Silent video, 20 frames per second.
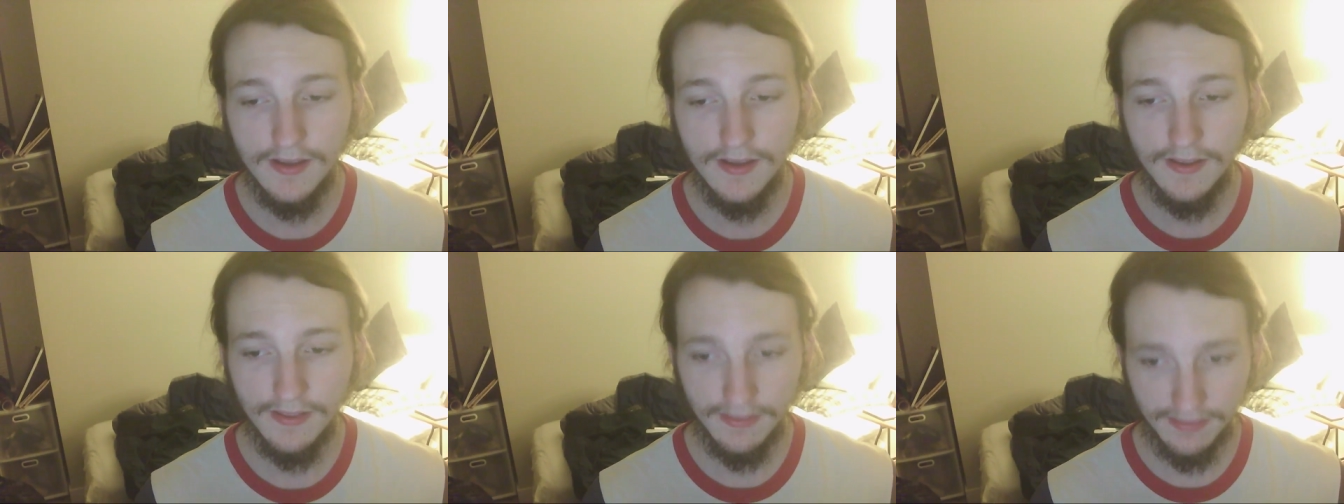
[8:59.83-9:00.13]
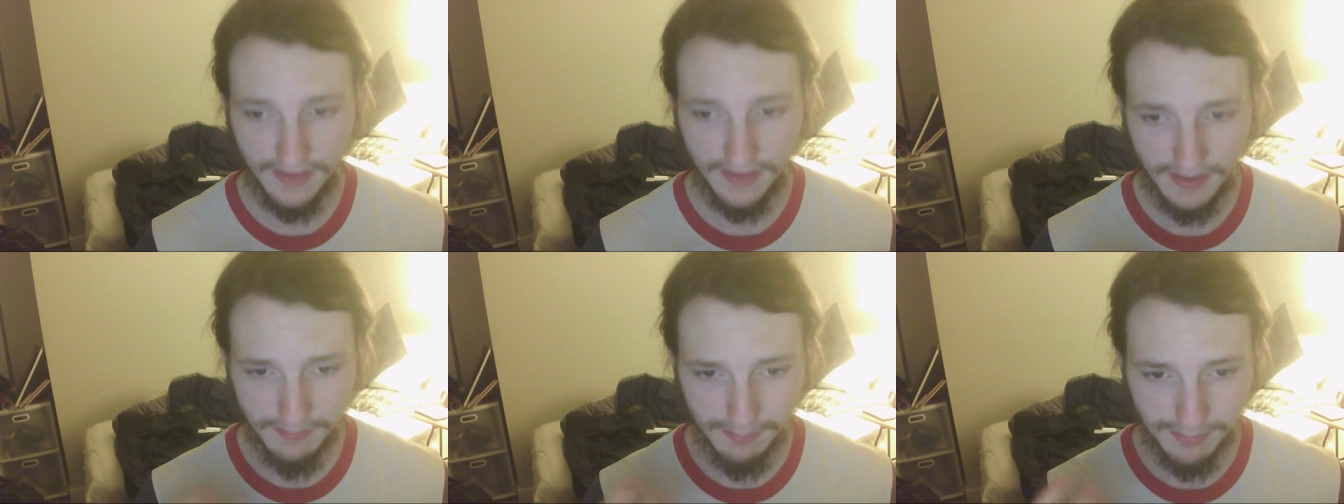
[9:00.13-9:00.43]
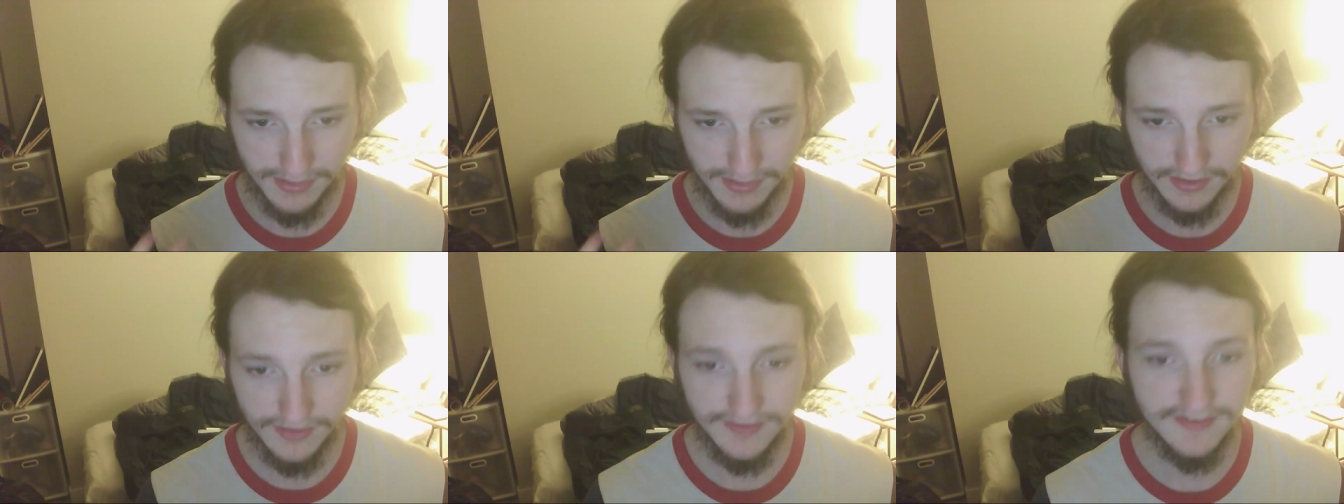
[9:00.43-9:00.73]
that
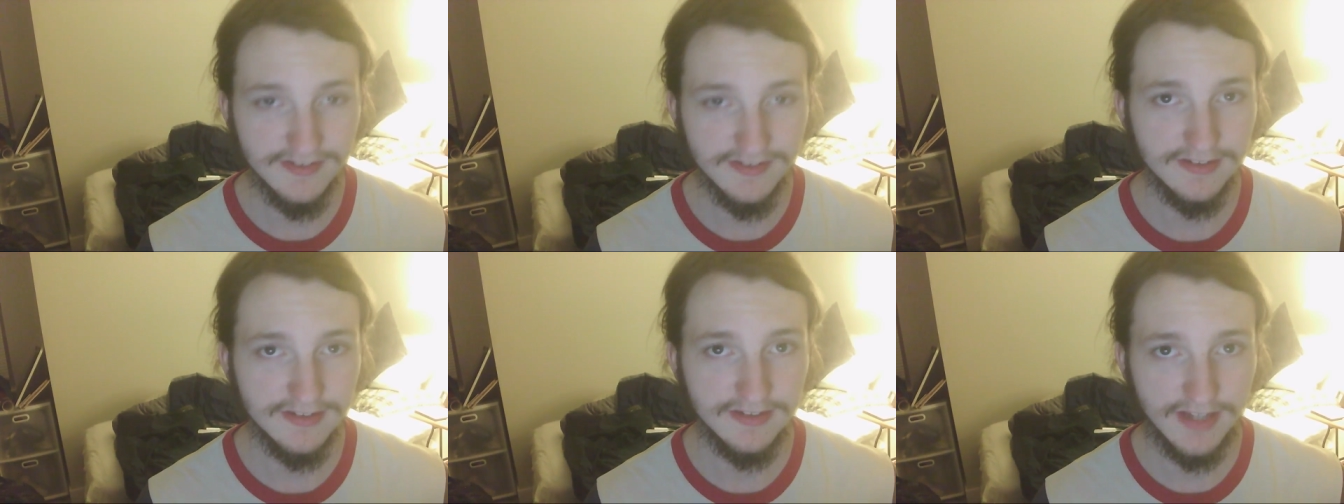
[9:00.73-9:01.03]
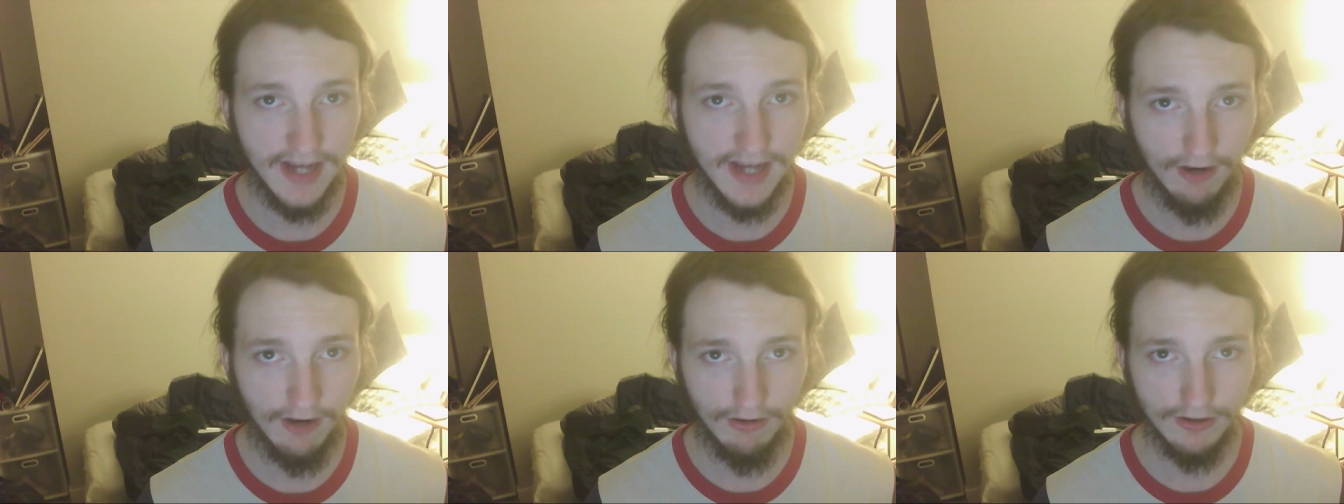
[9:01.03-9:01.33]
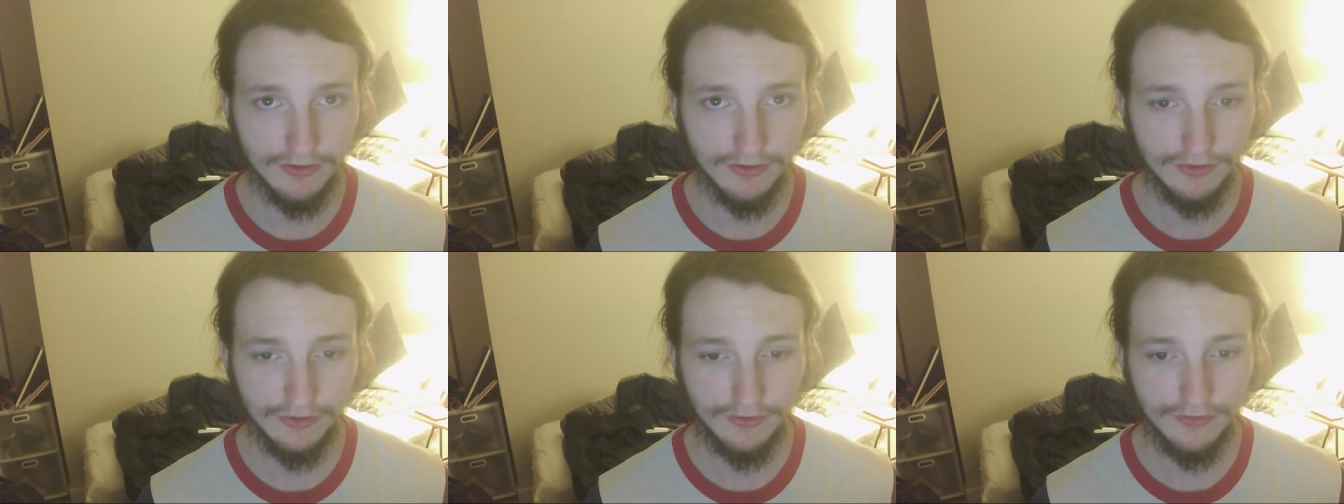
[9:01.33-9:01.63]
builds its
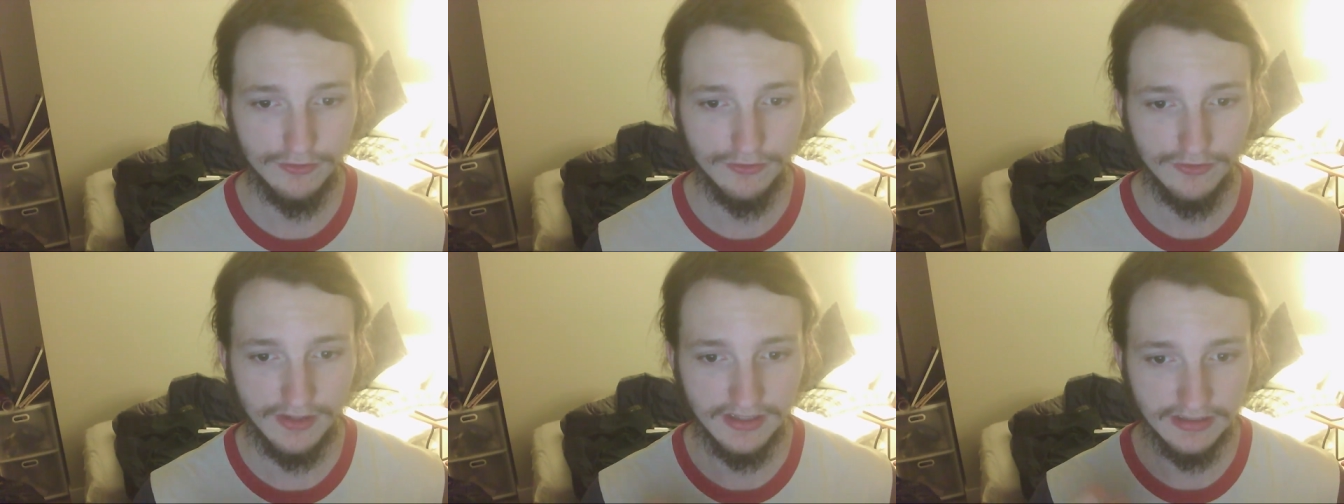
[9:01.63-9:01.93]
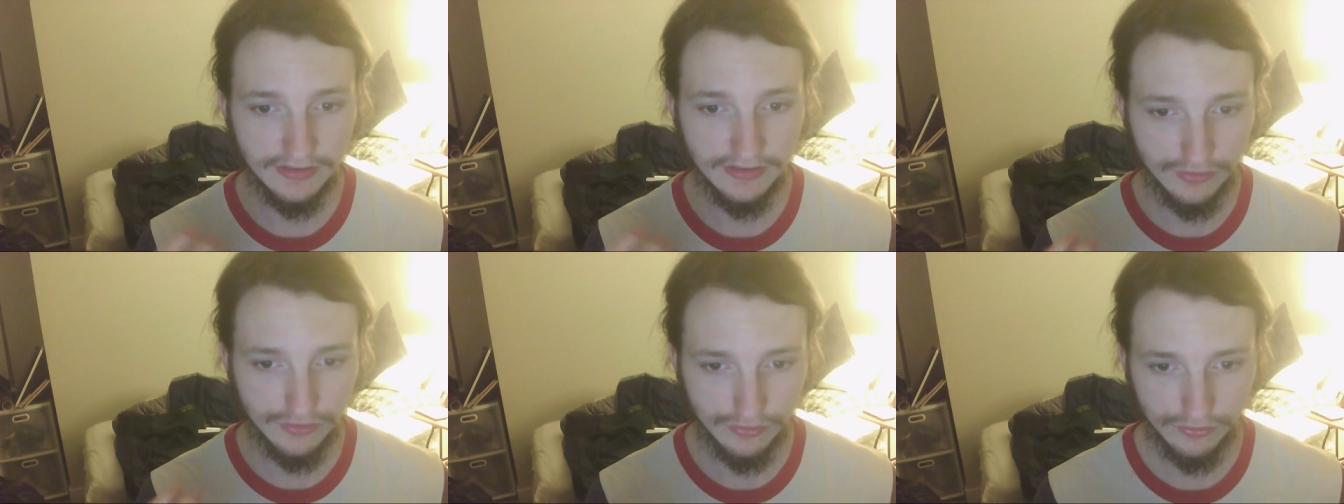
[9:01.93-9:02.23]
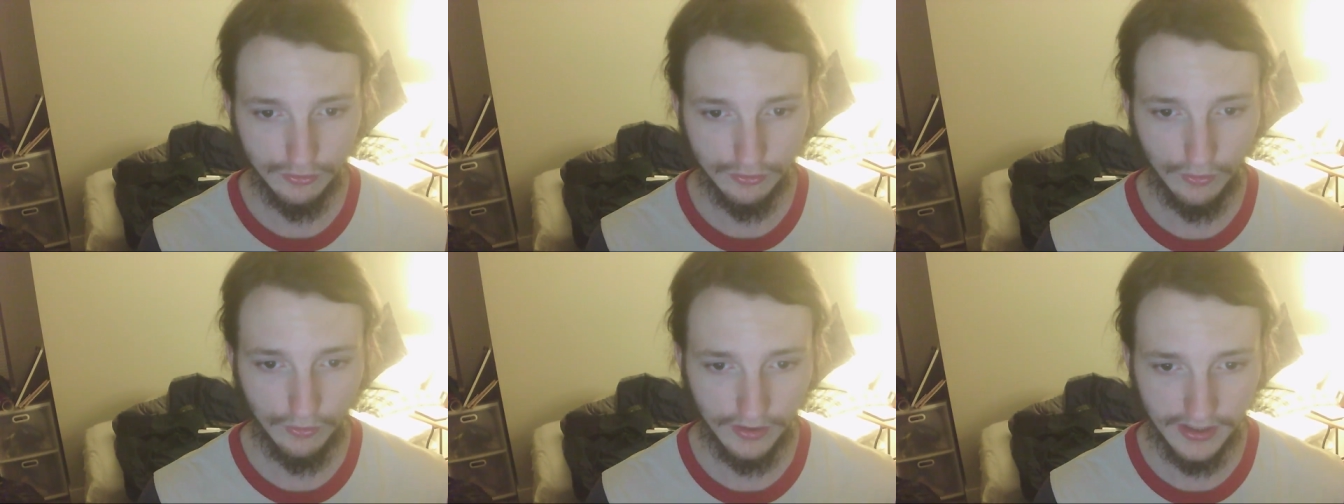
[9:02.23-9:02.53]
characters and its
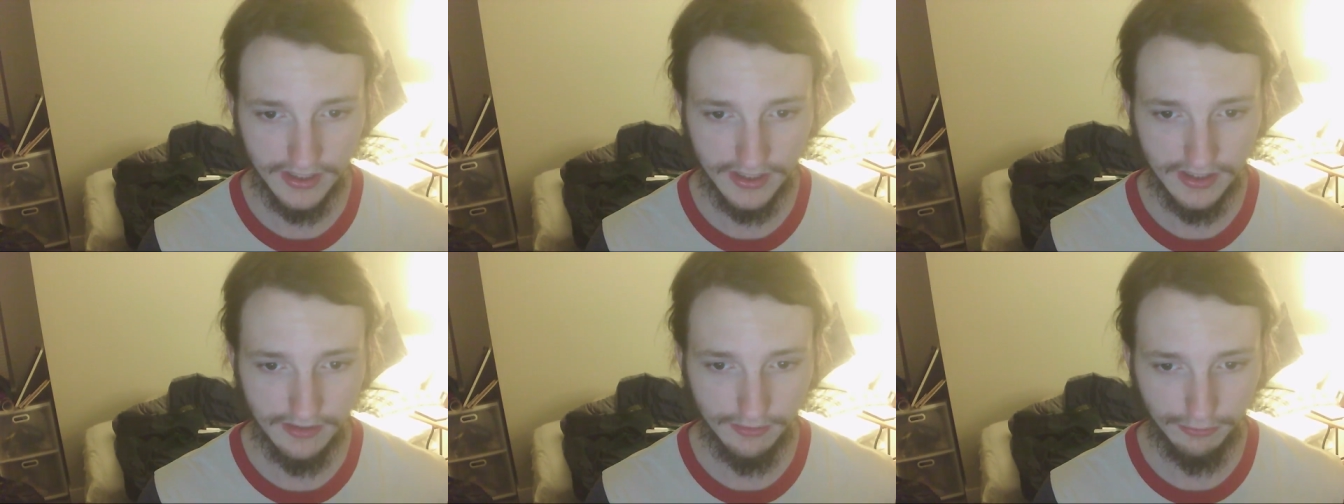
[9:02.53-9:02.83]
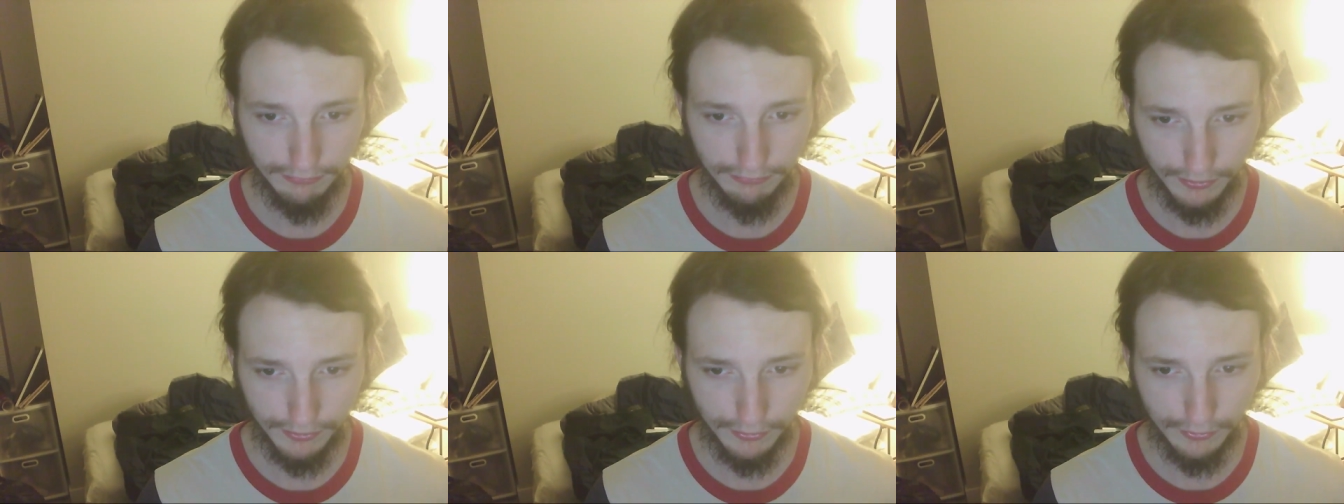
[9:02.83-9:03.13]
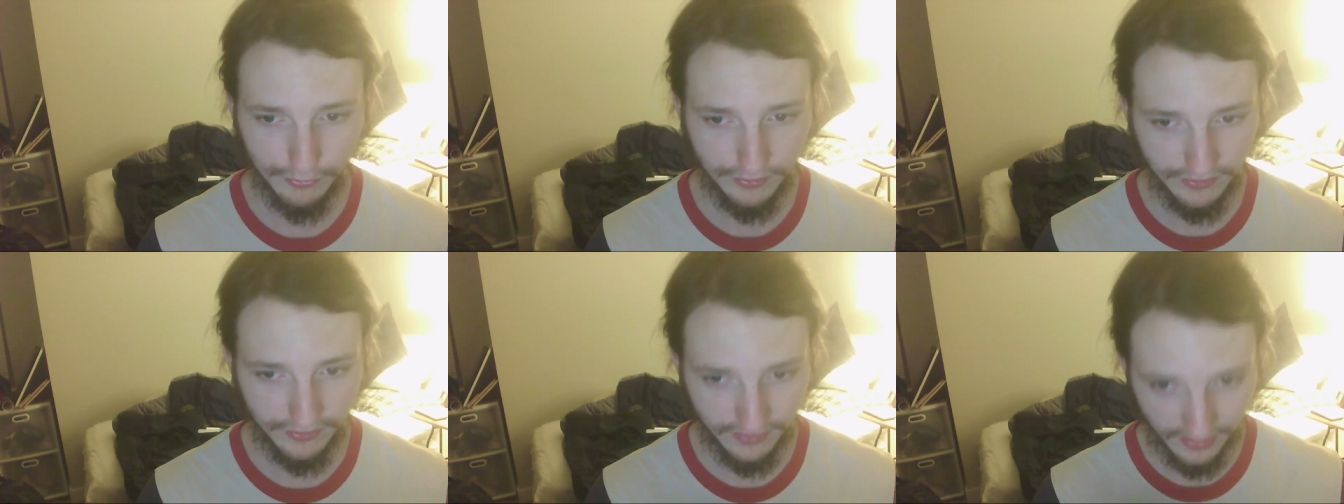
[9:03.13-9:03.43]
story
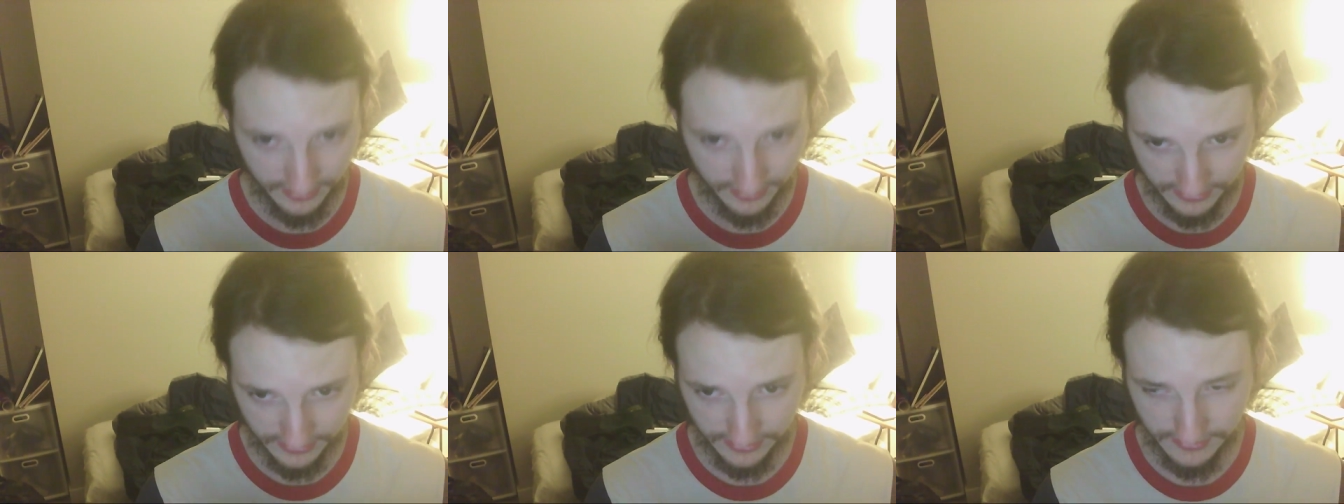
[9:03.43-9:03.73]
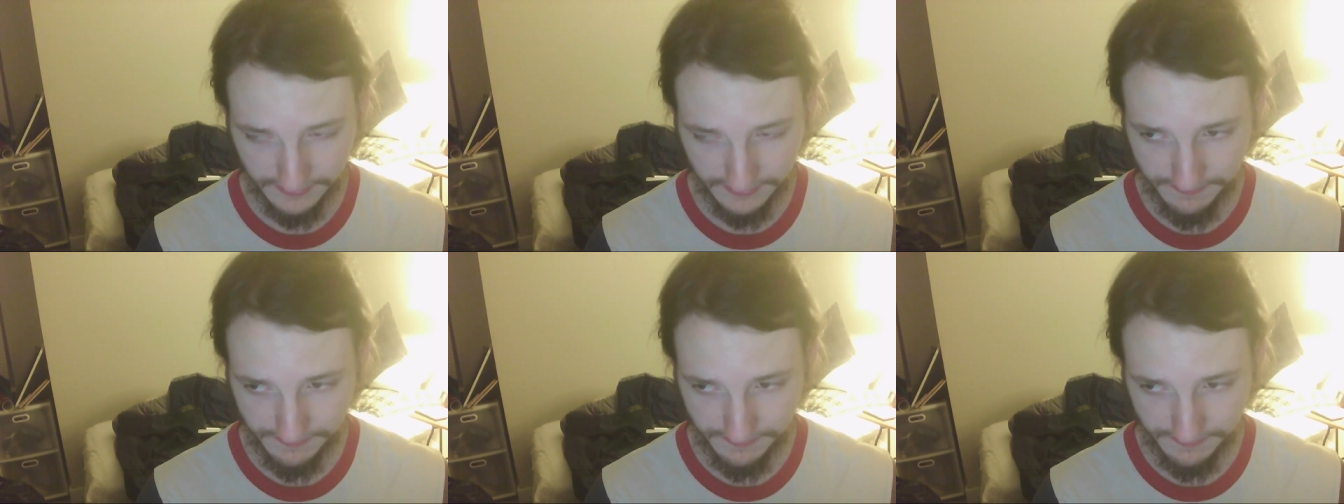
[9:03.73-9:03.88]
through subtle